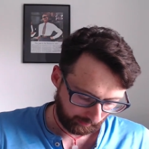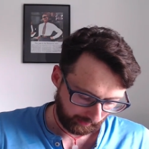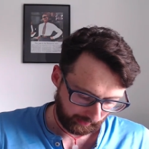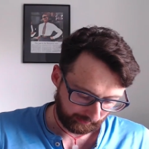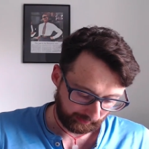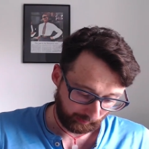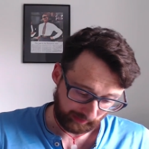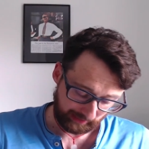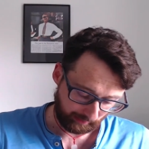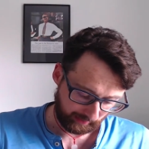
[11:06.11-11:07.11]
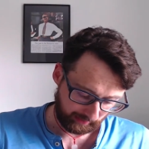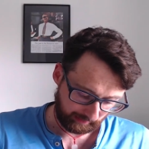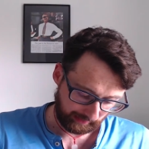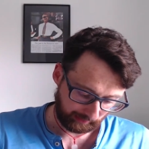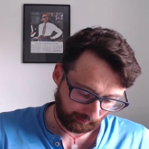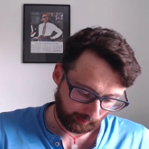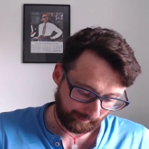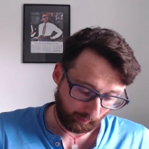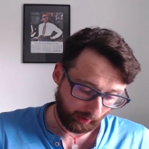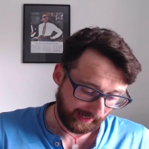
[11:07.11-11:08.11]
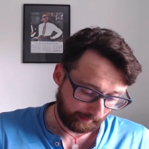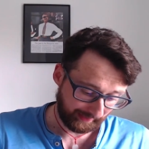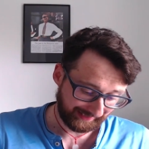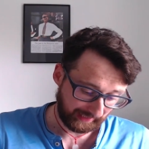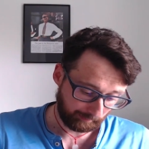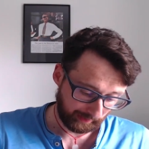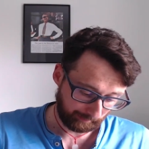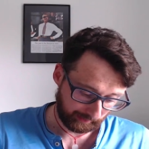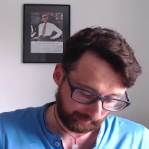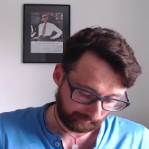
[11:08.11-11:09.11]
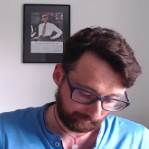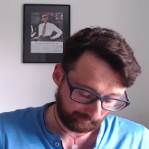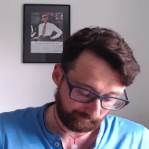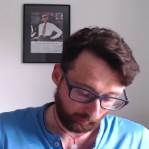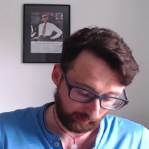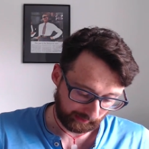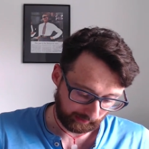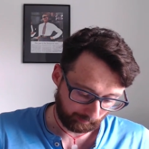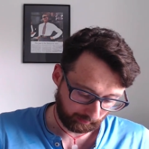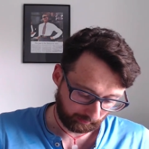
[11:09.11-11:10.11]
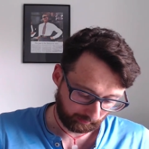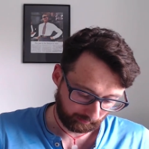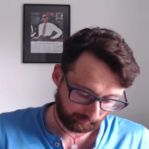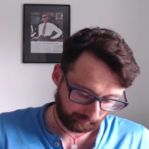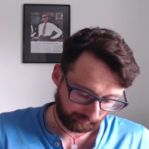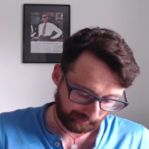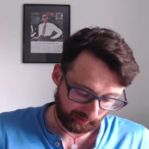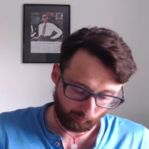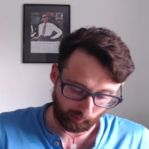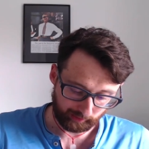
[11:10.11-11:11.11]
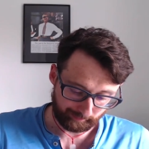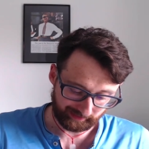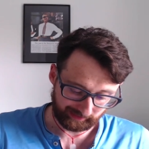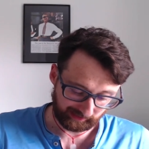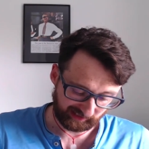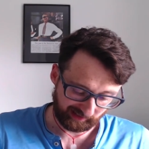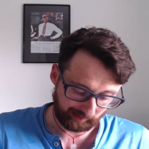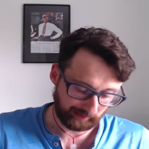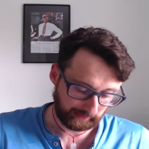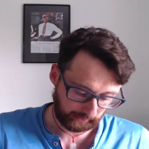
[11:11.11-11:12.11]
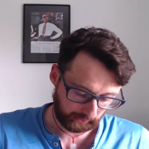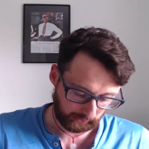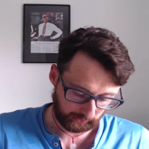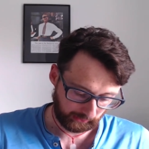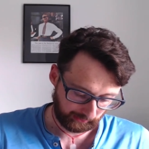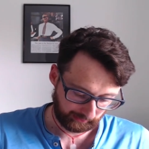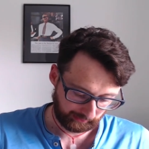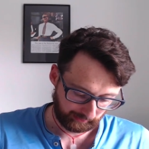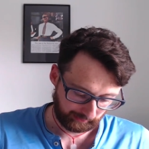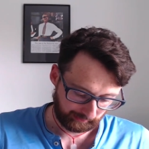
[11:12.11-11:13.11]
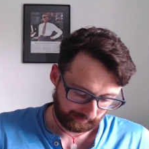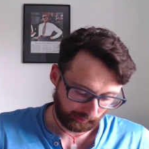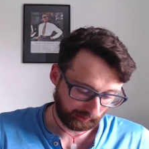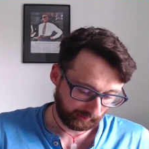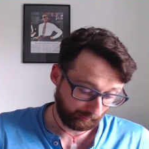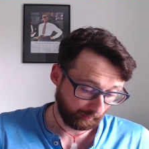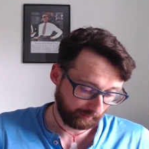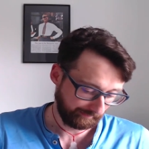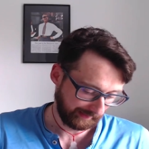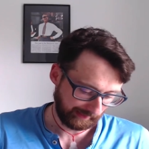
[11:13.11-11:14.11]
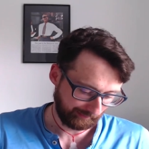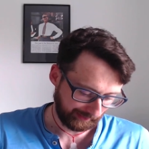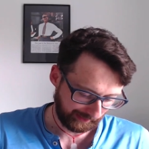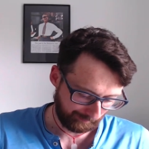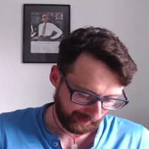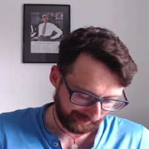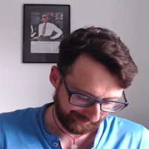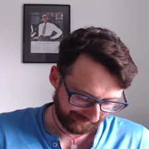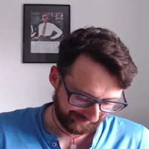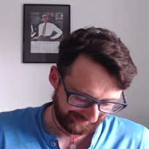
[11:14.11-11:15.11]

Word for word: Uh, so that night it took me one hour and ten minutes to fall asleep, and I woke up at six thirty, and I snored for seventeen minutes.